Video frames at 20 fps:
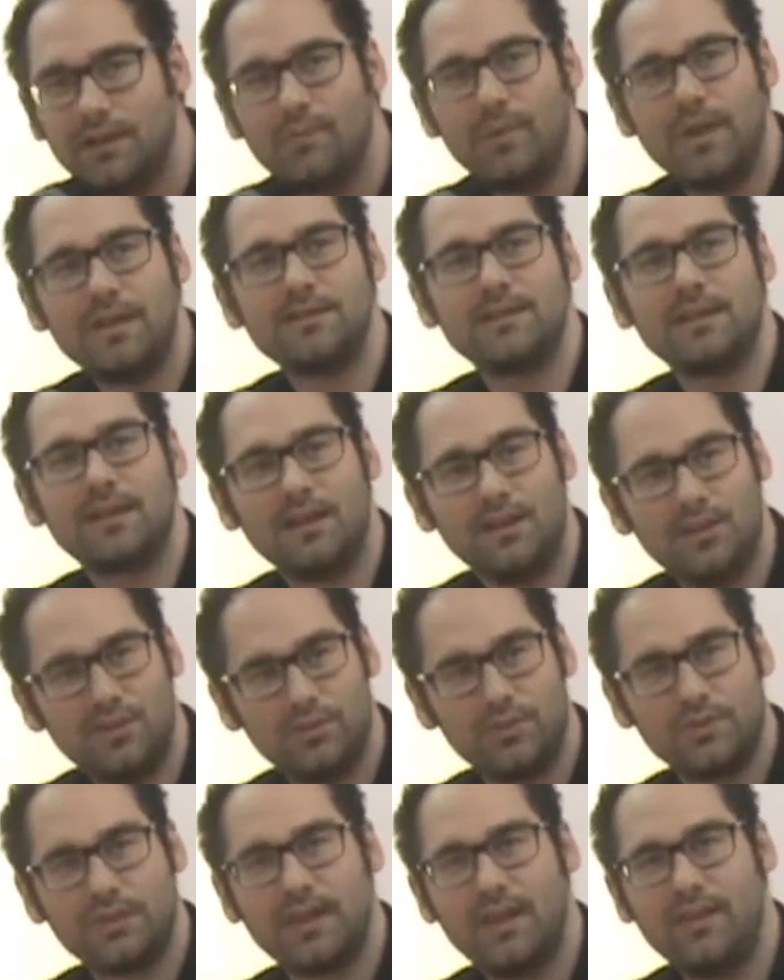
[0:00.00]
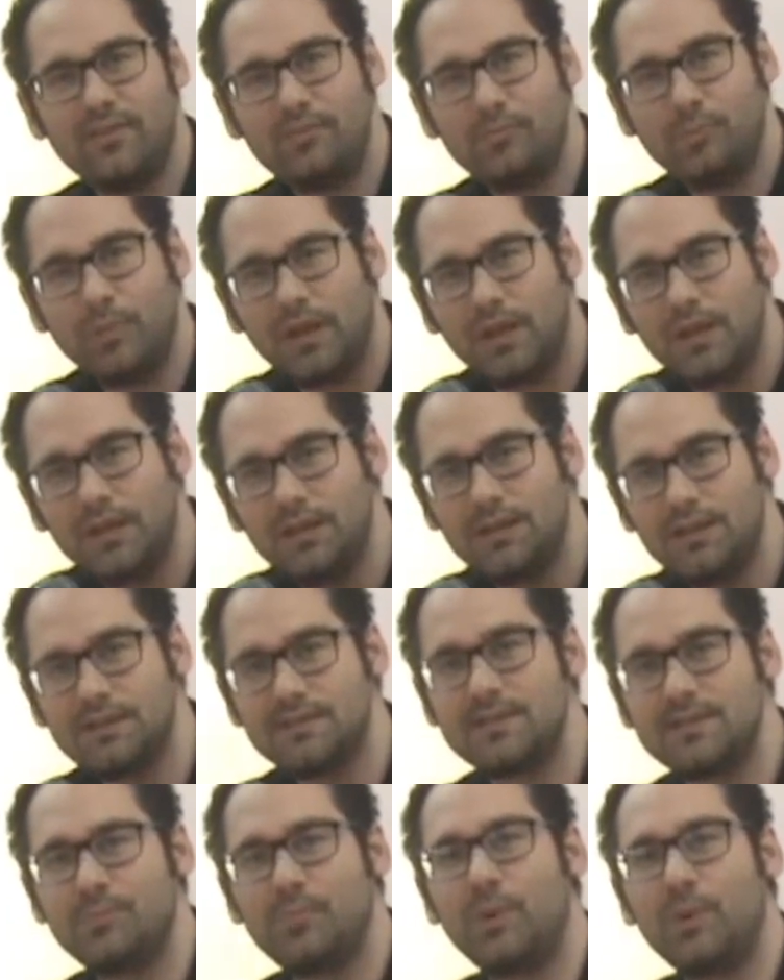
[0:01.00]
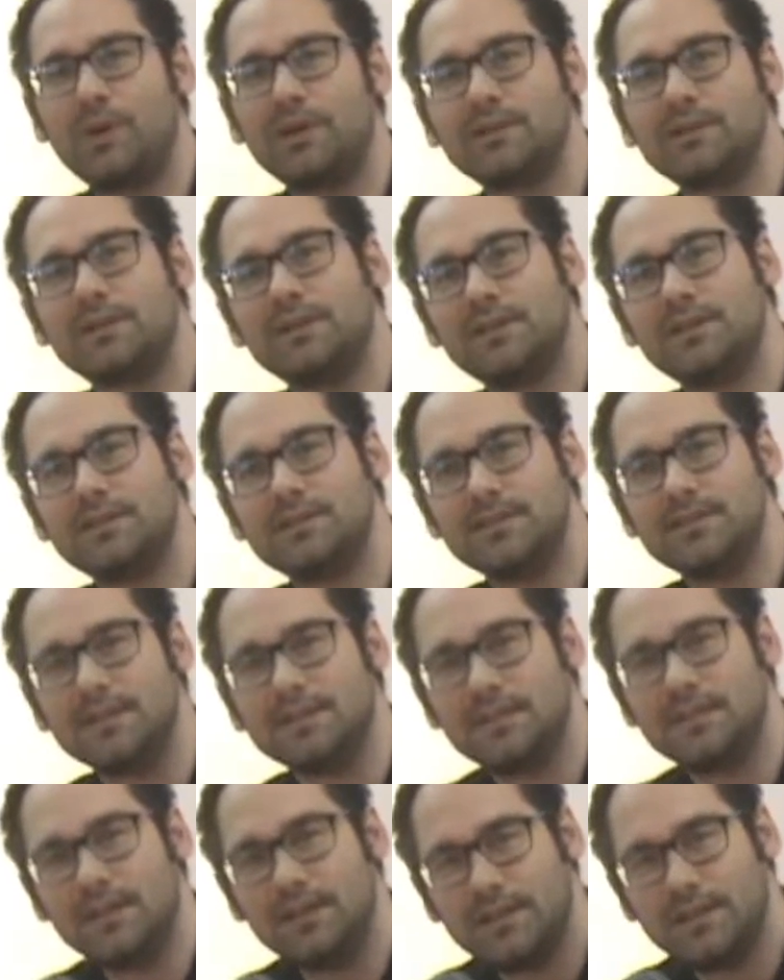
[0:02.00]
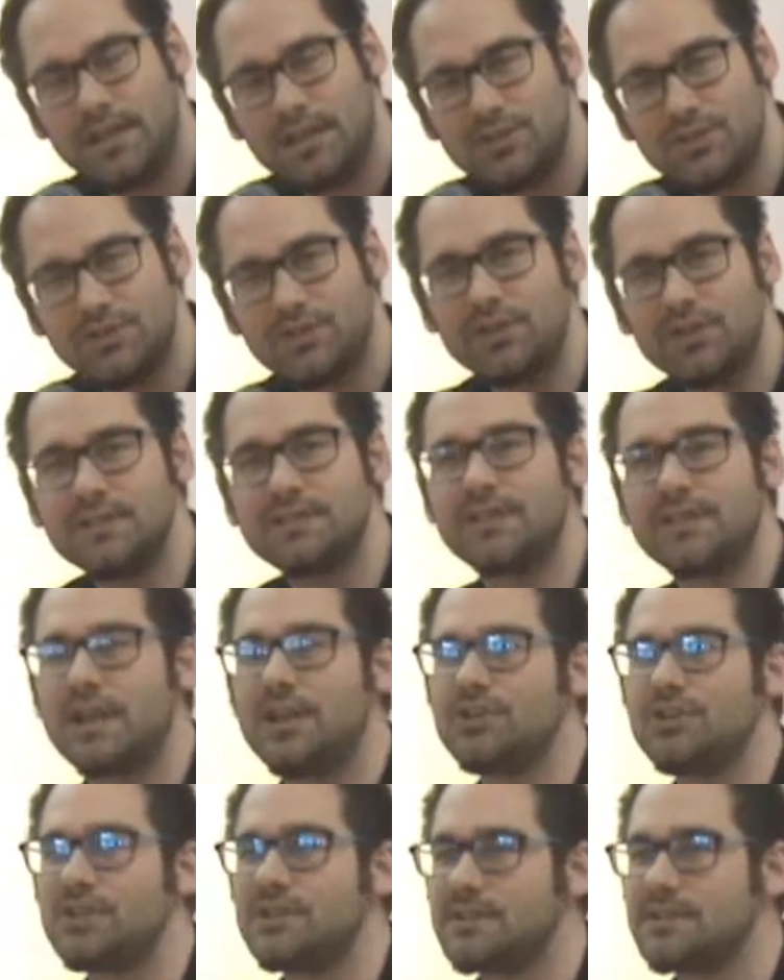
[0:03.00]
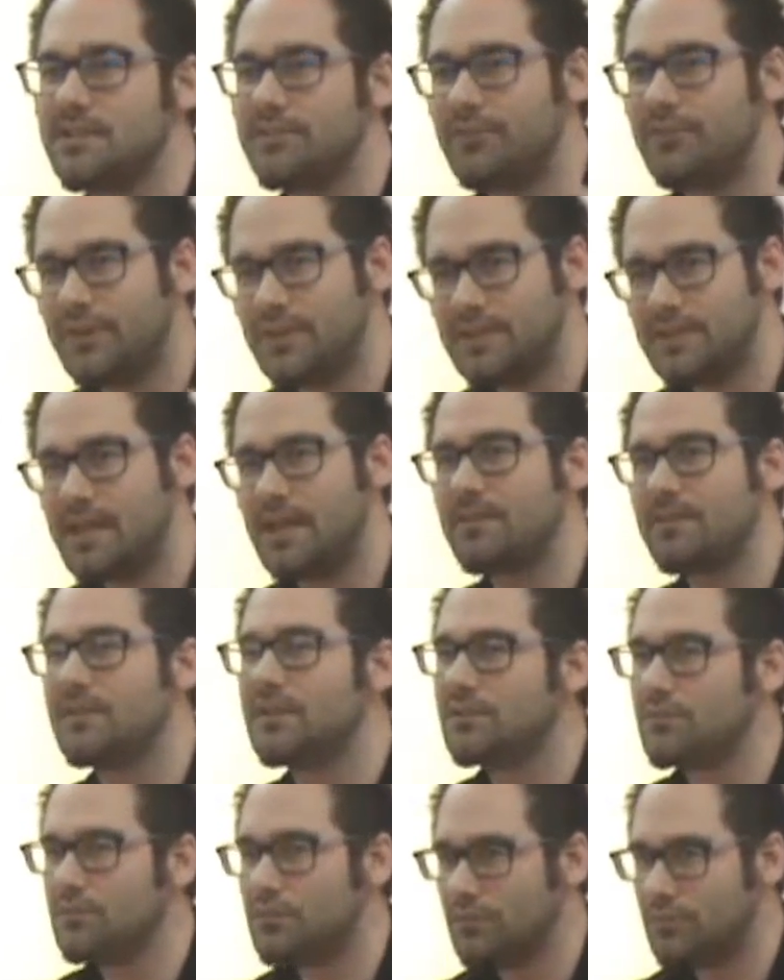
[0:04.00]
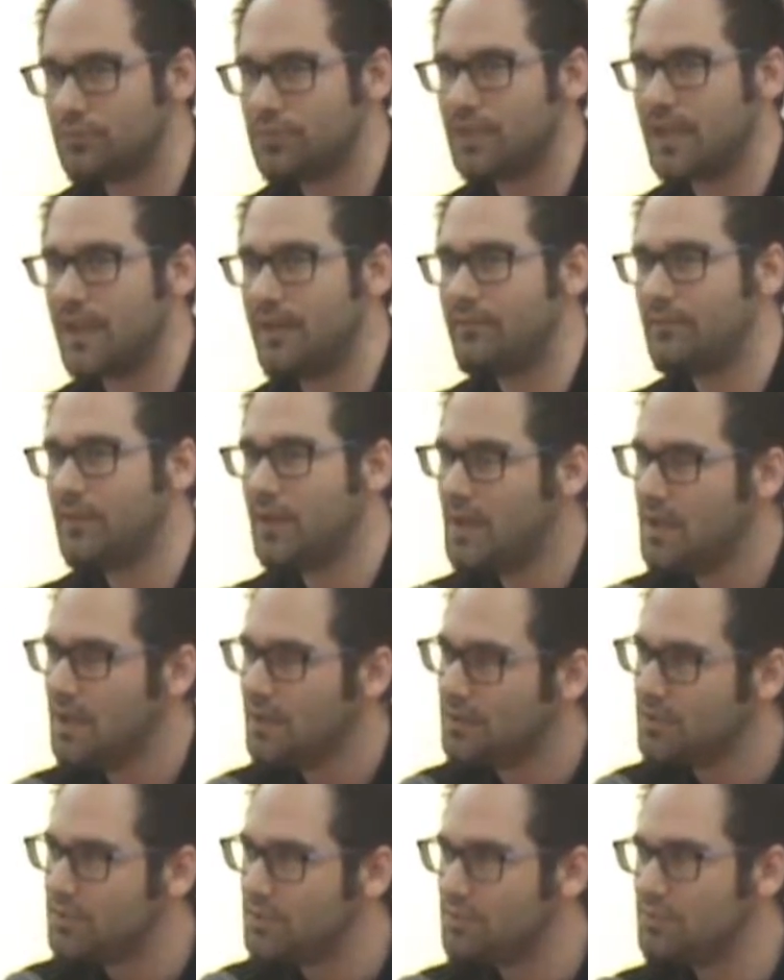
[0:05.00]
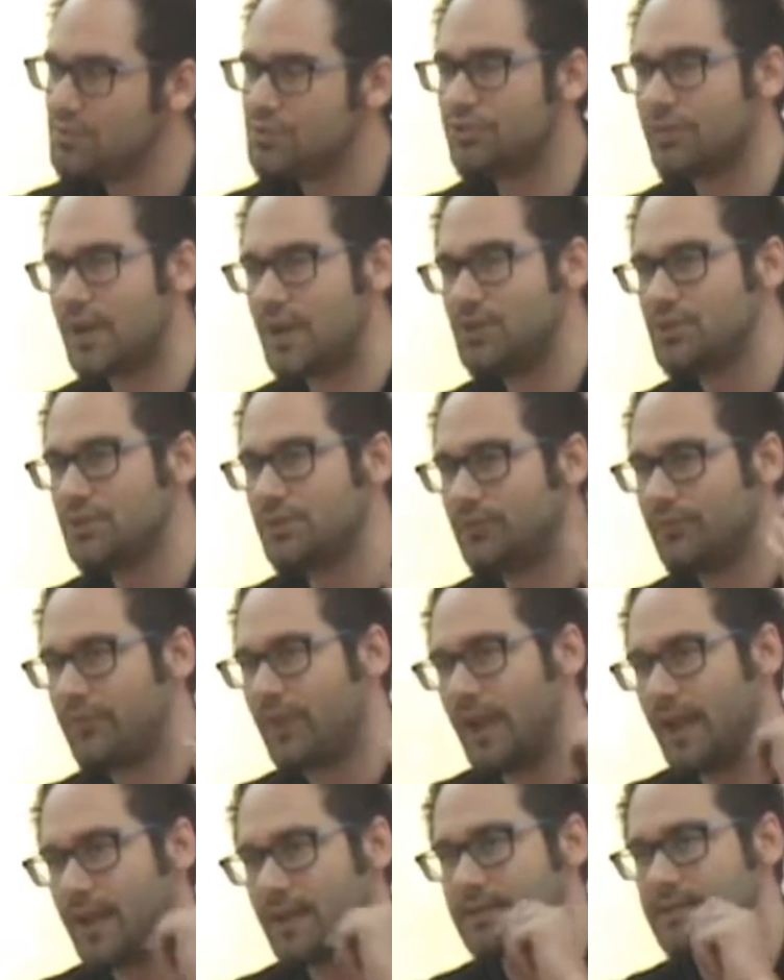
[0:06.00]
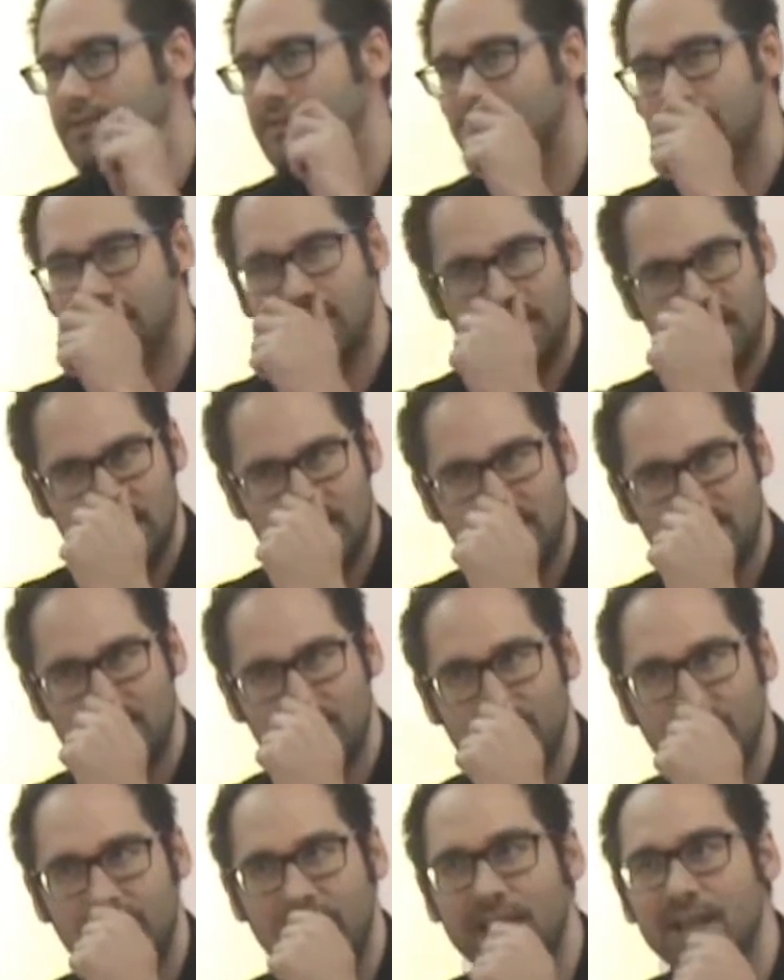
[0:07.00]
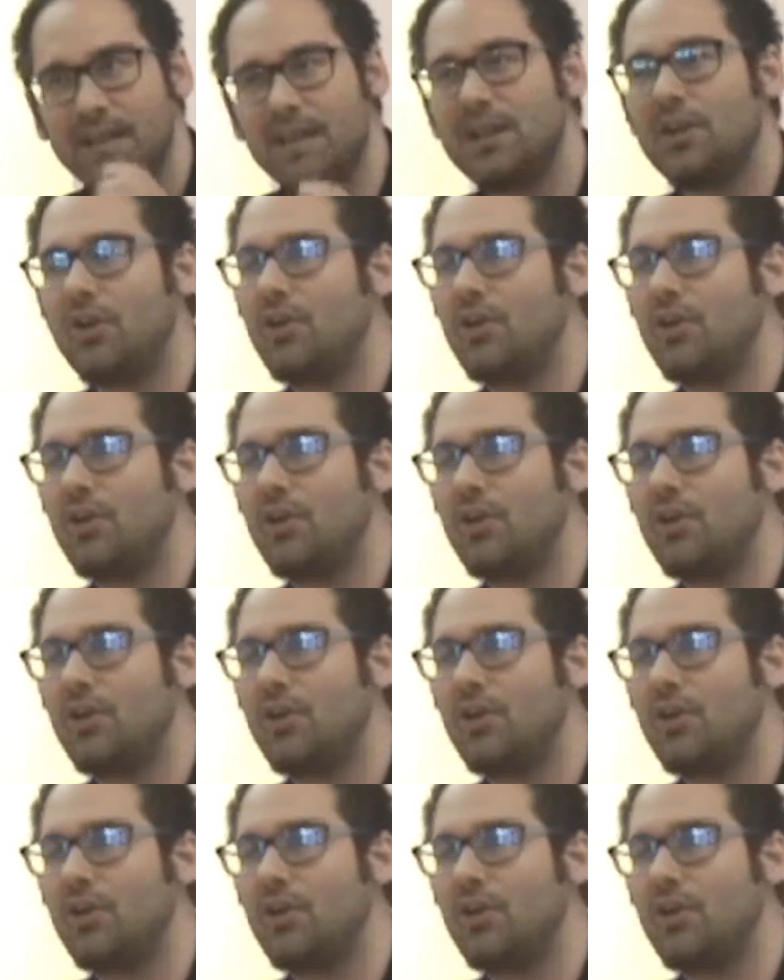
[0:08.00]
basically, you would have Pegida supporters and nationalist Russians, the first time that we would have huge Russian flags in Berlin.